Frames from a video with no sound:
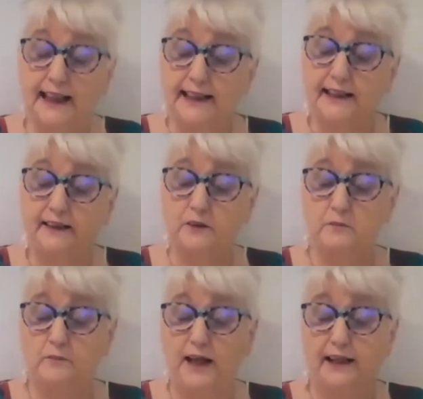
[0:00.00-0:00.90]
Taking
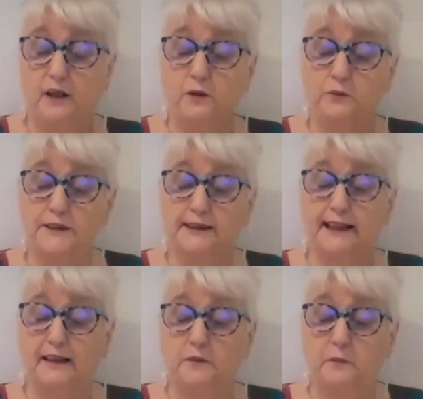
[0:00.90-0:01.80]
up my own
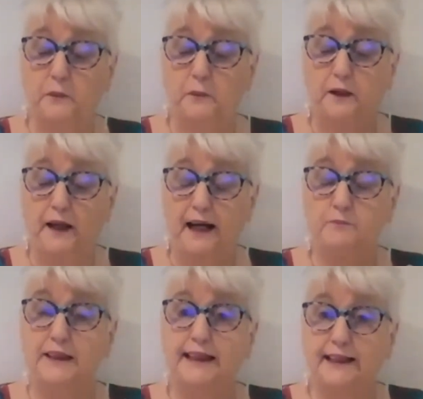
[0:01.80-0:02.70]
scalpel,
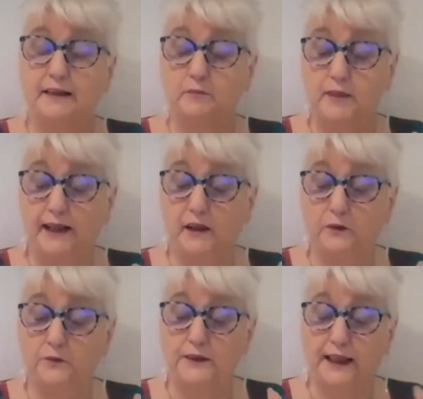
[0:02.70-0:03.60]
I begin my
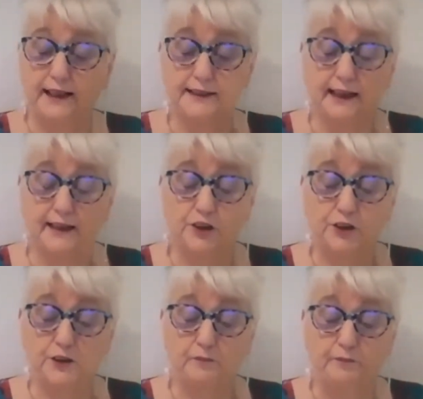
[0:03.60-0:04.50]
own
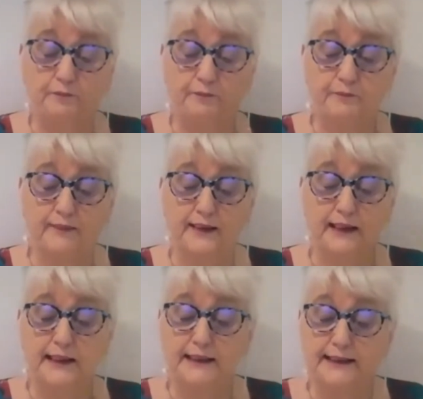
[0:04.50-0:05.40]
dissection.
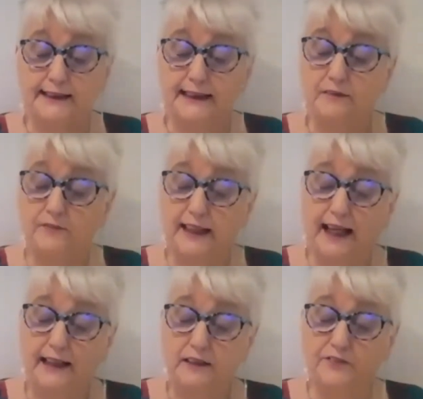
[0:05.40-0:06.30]
Seeing
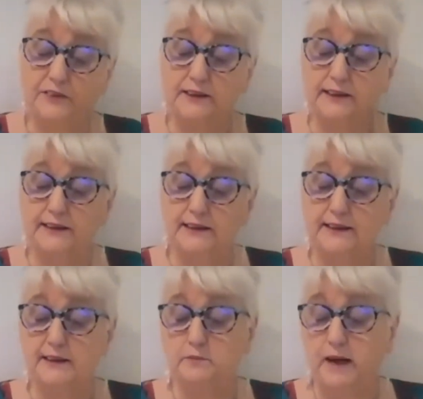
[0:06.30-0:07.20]
the elephant
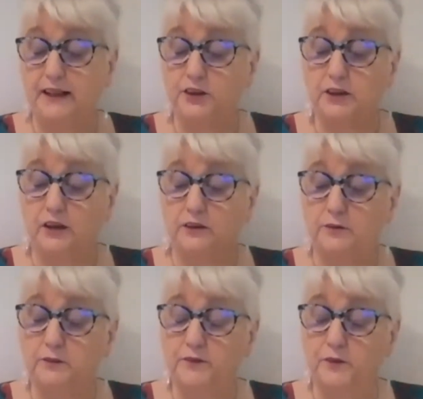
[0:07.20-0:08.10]

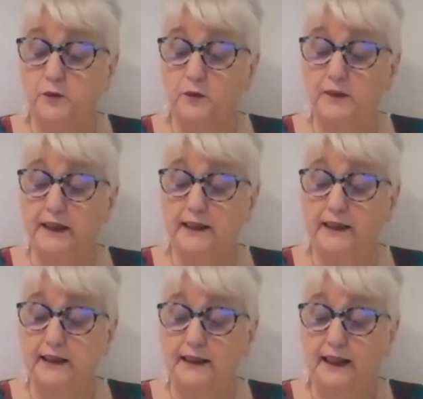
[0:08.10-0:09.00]
spatchcocked before
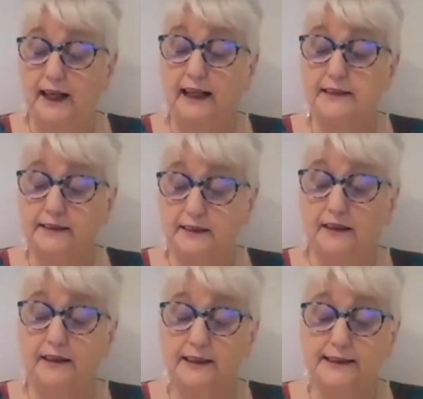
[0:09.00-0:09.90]
me, I
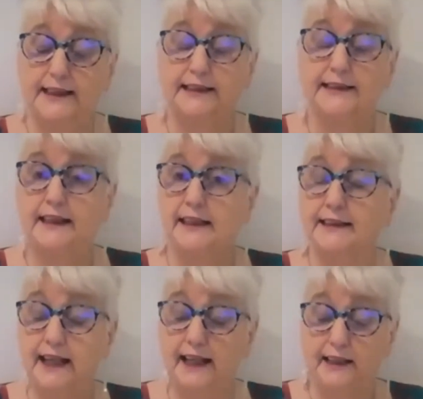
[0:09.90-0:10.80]
start assessing
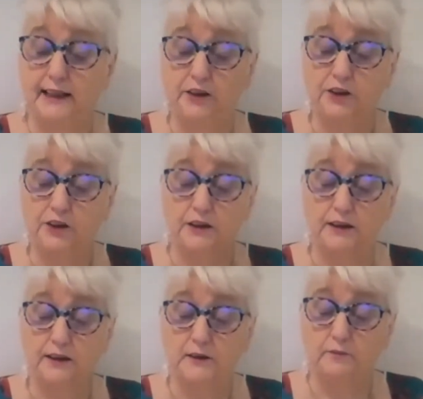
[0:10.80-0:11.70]
his age
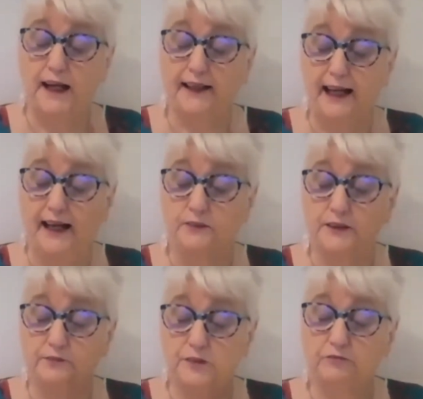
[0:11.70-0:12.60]
by
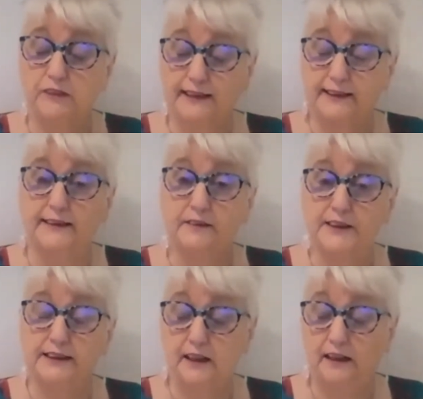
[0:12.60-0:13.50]
counting the rings
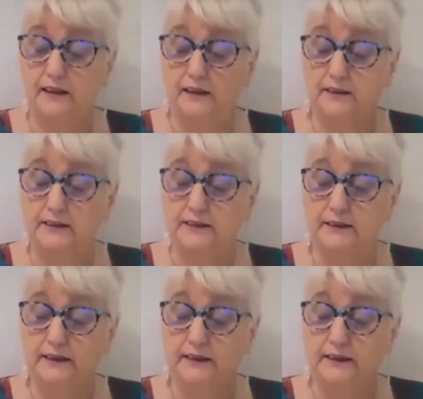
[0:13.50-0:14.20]
of his heart,